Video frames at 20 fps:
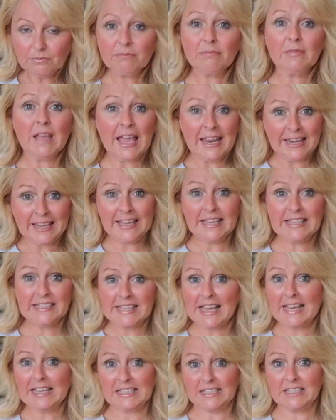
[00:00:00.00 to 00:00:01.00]
And he's
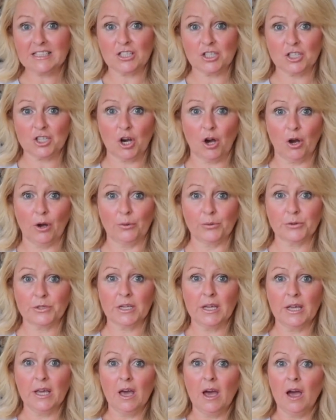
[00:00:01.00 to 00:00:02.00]
had it as a child.
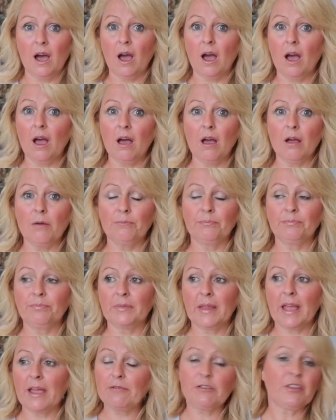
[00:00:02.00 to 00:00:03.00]

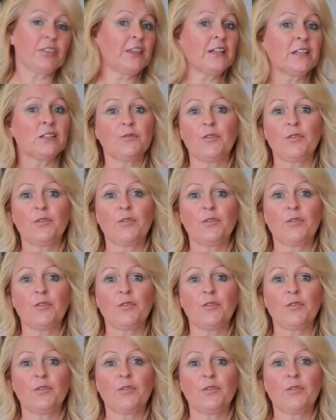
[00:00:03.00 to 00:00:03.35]
Everything's